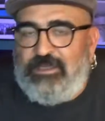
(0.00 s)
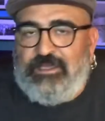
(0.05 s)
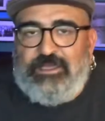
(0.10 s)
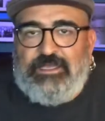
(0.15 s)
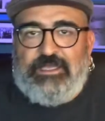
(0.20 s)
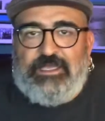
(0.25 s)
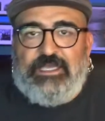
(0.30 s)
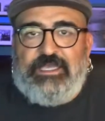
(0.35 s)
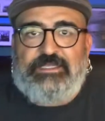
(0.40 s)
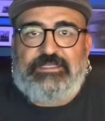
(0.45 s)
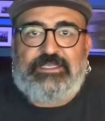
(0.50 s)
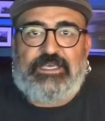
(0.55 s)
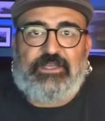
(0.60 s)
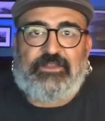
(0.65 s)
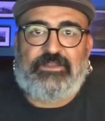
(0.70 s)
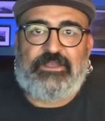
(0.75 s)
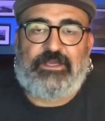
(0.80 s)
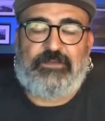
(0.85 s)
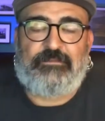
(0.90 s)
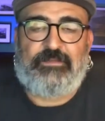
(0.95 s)
and tell
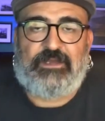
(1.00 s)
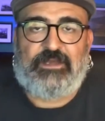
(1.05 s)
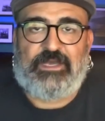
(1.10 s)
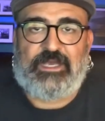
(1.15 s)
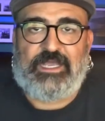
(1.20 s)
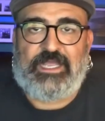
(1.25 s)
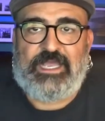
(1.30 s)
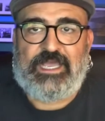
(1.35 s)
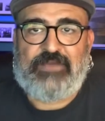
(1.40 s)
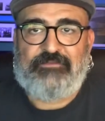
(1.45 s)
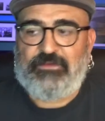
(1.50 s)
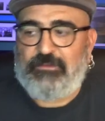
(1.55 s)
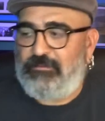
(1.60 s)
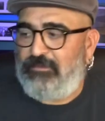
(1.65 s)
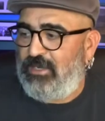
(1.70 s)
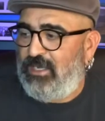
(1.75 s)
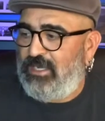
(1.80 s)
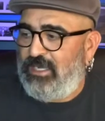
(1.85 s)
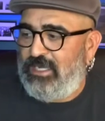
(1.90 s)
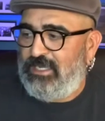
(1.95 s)
them, I have a
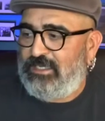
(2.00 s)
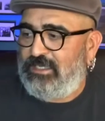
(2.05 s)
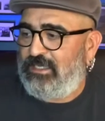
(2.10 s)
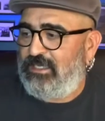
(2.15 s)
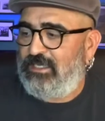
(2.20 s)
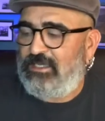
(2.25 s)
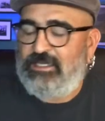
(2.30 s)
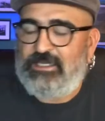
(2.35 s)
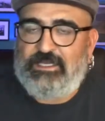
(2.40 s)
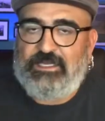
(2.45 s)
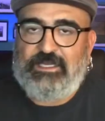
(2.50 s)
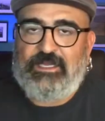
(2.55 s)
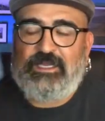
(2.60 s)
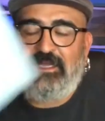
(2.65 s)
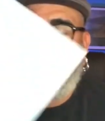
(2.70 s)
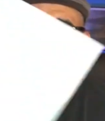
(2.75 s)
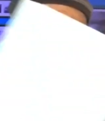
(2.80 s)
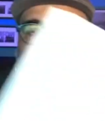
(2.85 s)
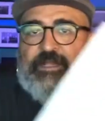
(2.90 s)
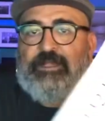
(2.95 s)
bike
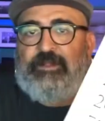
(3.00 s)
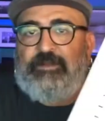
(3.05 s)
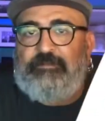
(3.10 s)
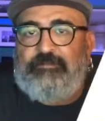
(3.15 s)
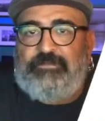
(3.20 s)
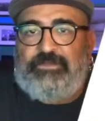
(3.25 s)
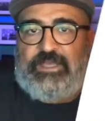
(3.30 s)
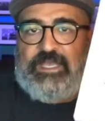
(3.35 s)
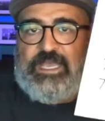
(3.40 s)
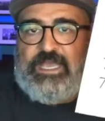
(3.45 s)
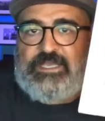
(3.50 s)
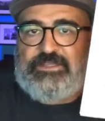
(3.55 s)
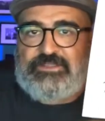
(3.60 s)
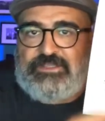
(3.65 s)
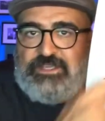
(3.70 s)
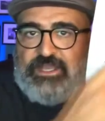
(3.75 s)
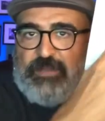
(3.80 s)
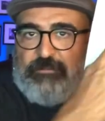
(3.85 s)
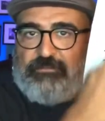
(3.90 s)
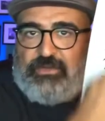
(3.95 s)
that has
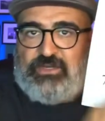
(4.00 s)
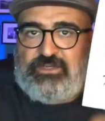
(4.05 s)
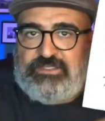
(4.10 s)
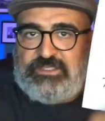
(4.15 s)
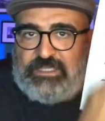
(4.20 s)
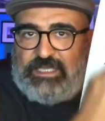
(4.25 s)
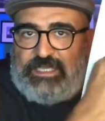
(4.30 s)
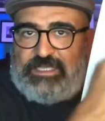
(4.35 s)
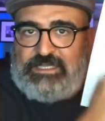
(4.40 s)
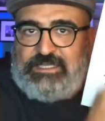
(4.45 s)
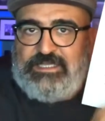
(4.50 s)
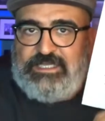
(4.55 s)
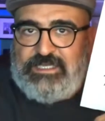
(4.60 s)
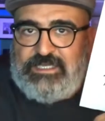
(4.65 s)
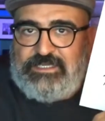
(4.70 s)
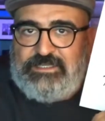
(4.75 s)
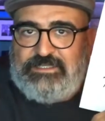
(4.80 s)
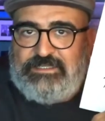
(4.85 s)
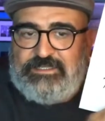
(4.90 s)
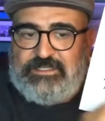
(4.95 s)
numbers like
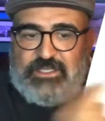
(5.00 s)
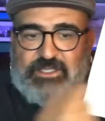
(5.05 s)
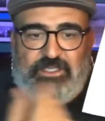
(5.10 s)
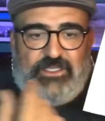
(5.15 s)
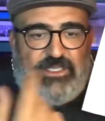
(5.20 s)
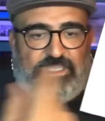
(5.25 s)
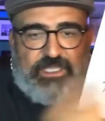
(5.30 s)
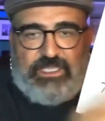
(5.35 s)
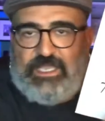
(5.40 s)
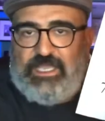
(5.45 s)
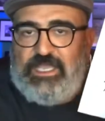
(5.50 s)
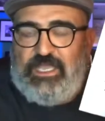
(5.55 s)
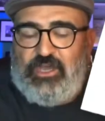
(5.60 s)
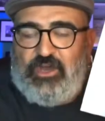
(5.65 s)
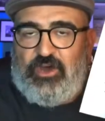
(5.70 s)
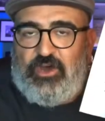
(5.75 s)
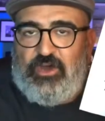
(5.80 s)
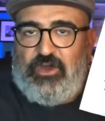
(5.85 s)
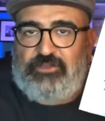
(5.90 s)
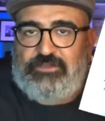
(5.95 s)
this
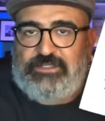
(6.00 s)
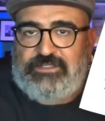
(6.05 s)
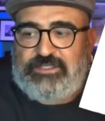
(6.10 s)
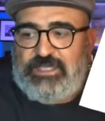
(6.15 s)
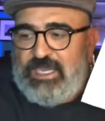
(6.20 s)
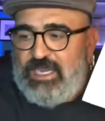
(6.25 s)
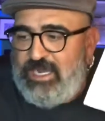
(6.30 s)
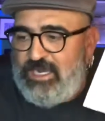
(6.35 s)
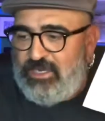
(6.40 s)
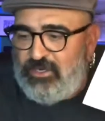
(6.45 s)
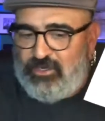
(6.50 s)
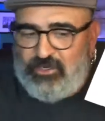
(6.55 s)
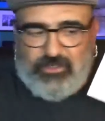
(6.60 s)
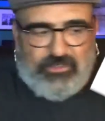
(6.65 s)
on the tire,